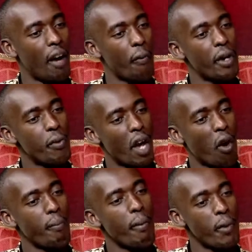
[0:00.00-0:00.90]
when we are
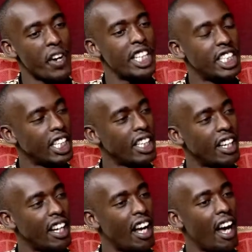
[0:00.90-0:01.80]
commemorating
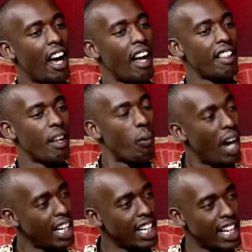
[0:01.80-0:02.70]
the
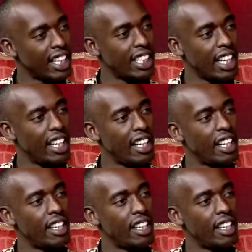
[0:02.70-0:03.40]
World Hearing Day